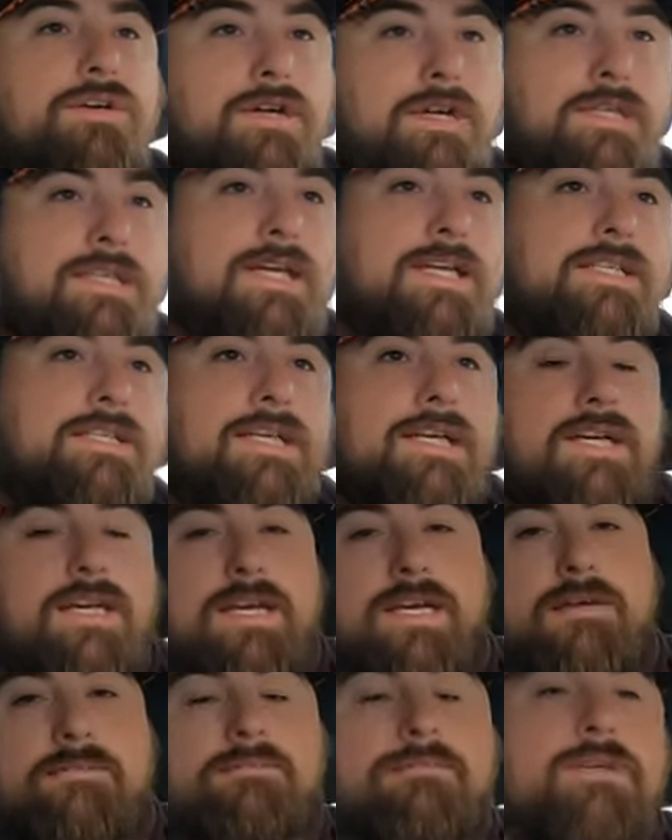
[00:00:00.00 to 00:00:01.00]
during that
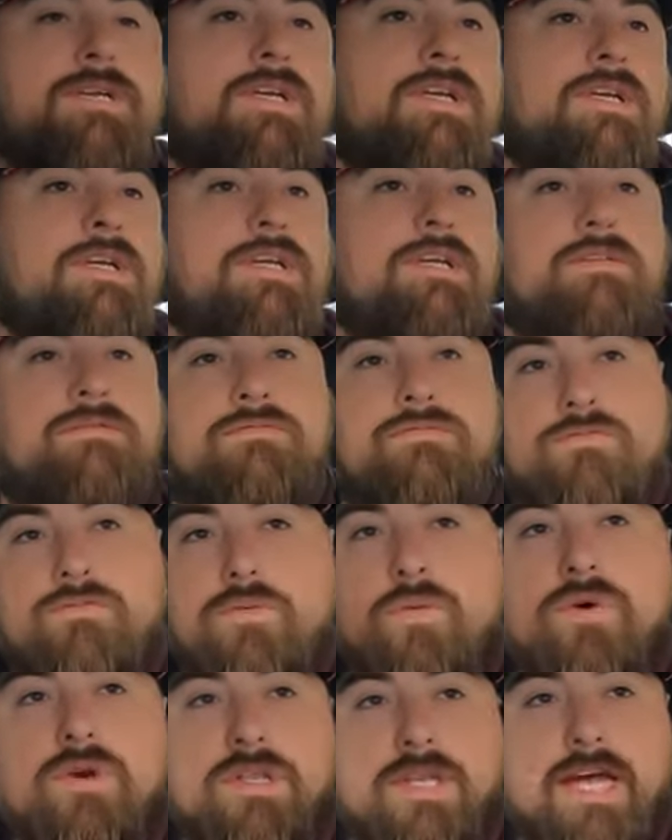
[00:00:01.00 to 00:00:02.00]
time,
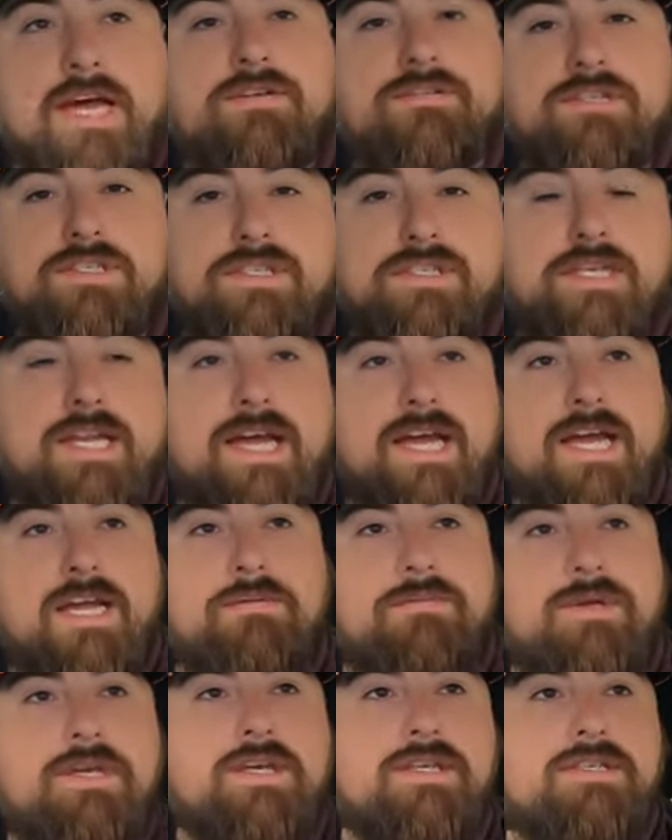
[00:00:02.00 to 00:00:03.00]
we're allowed to
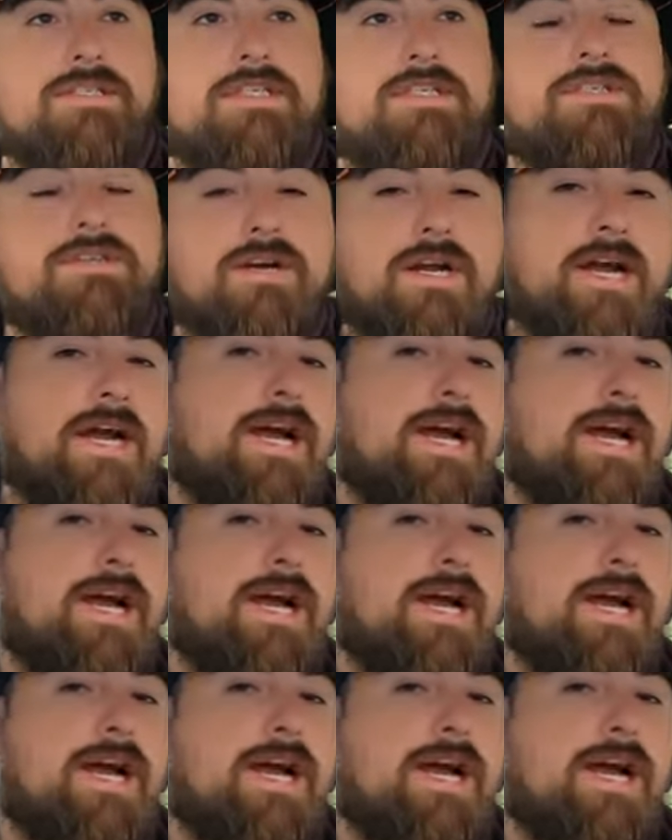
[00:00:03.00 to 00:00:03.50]
snag because these are